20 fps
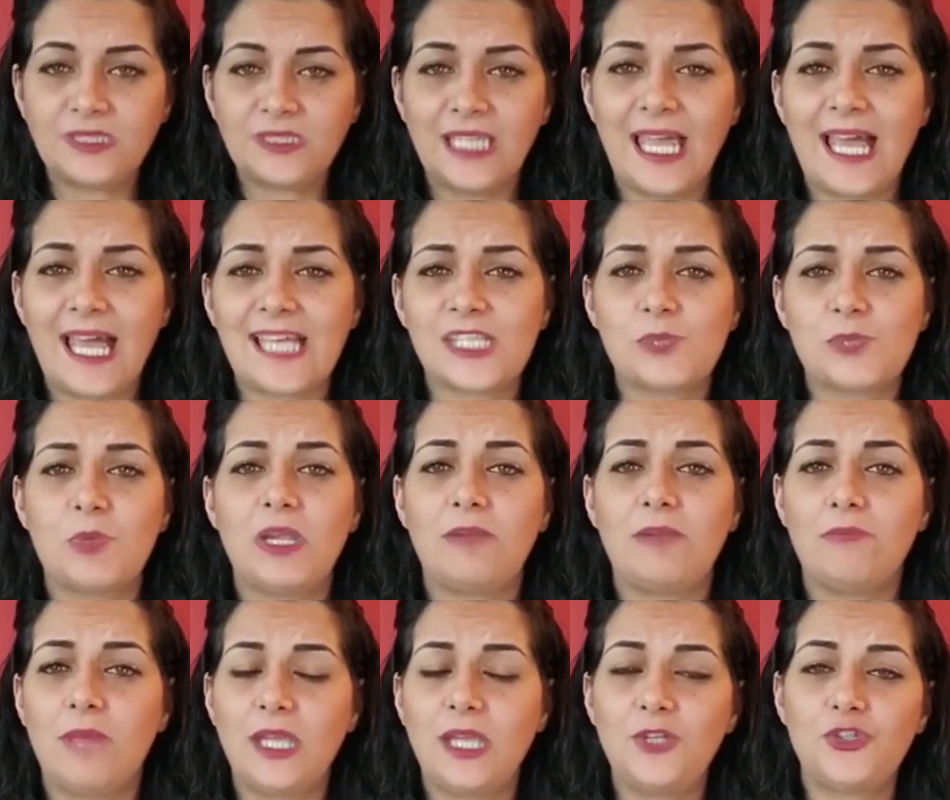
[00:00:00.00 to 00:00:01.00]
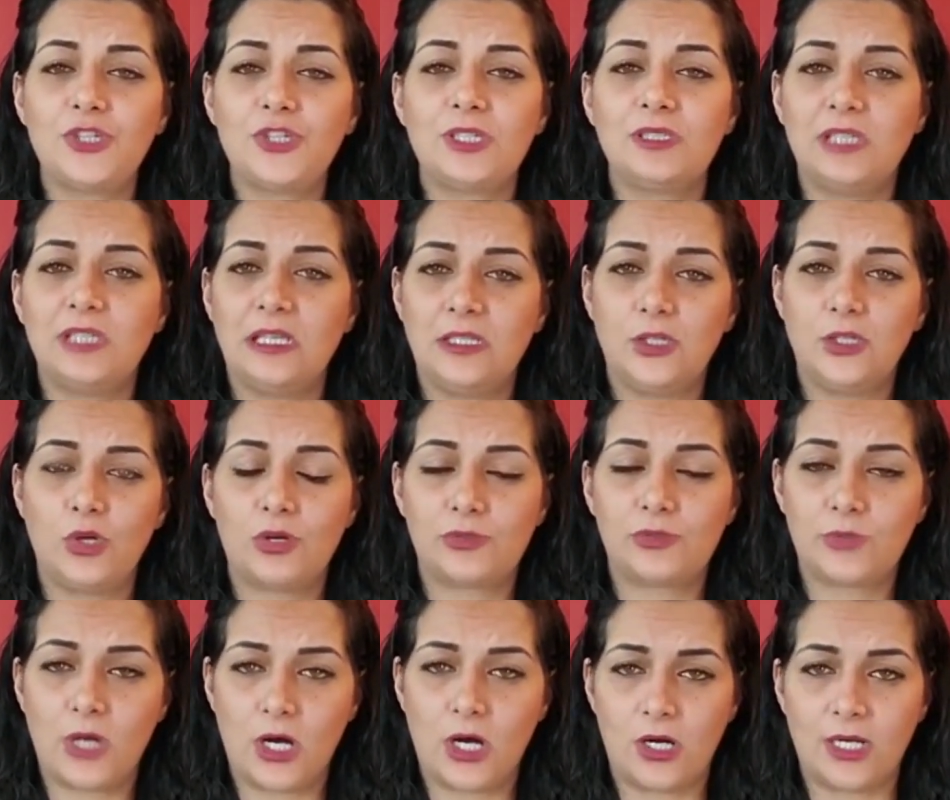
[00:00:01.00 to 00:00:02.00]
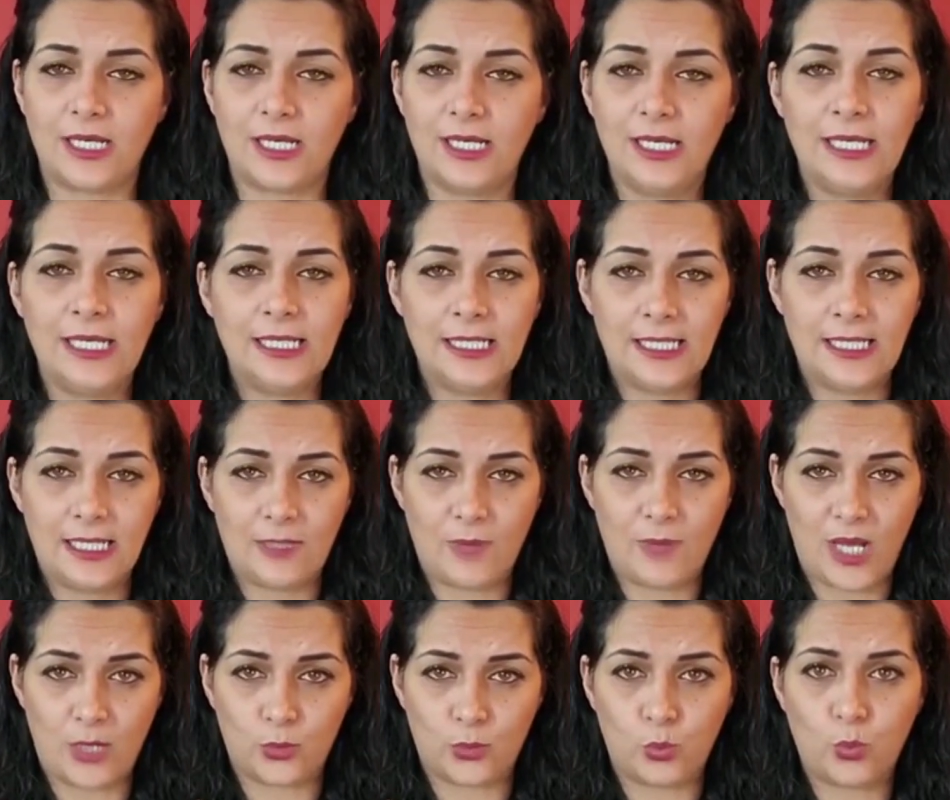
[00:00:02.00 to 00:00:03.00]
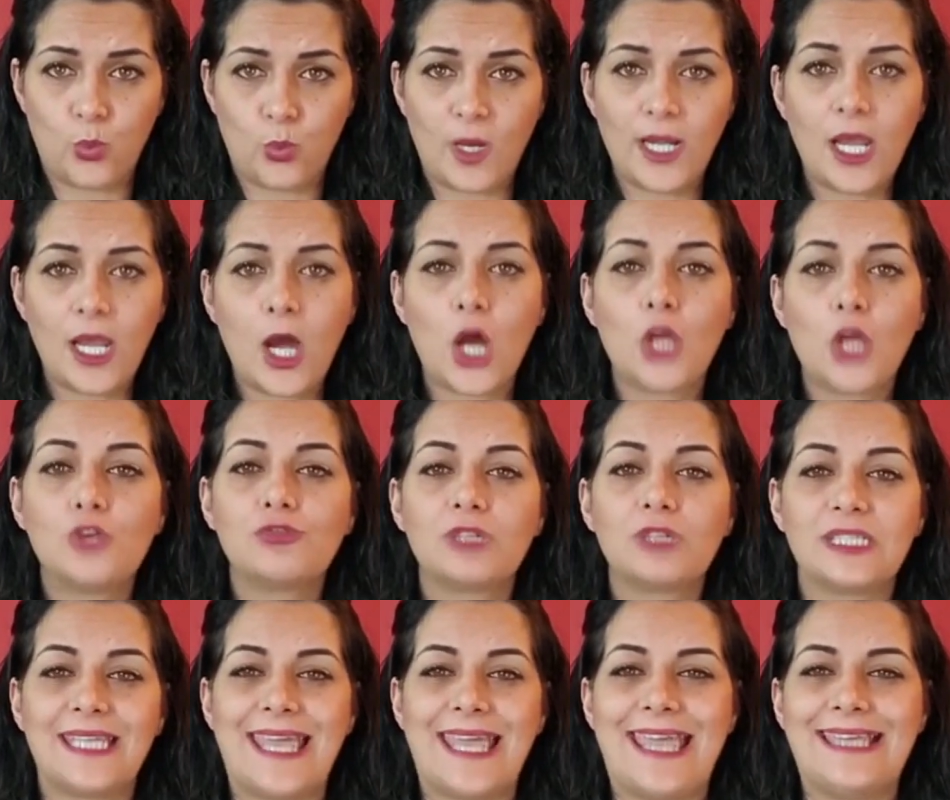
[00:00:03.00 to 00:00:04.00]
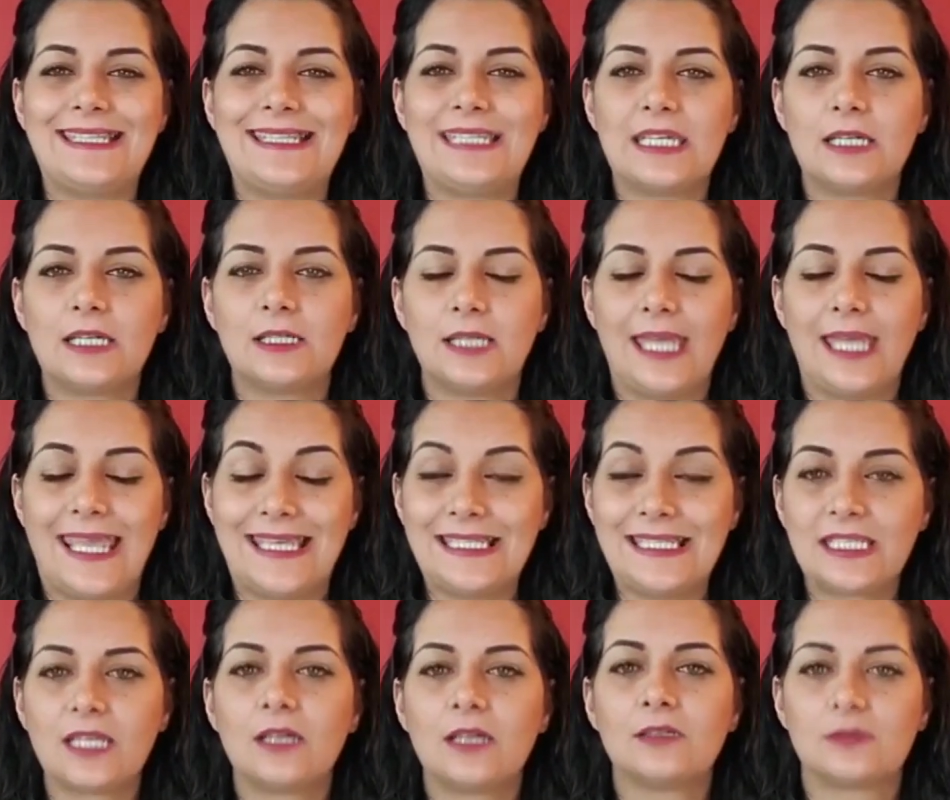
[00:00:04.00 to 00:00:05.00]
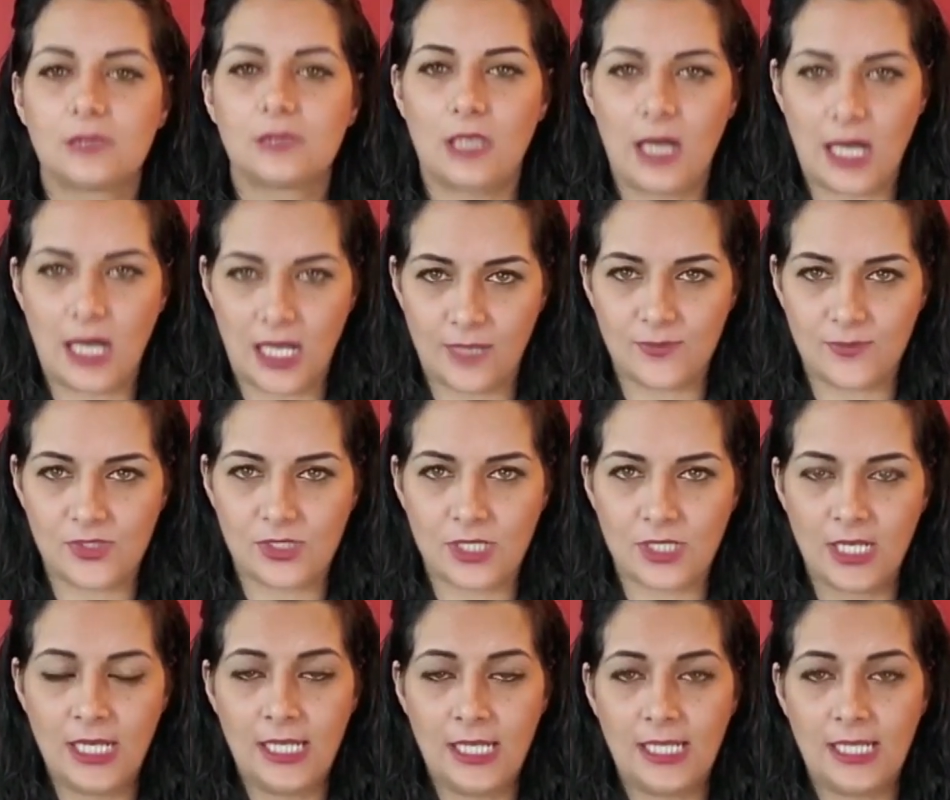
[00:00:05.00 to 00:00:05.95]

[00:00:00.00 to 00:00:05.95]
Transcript: has been mentioned in Quran about 108 times.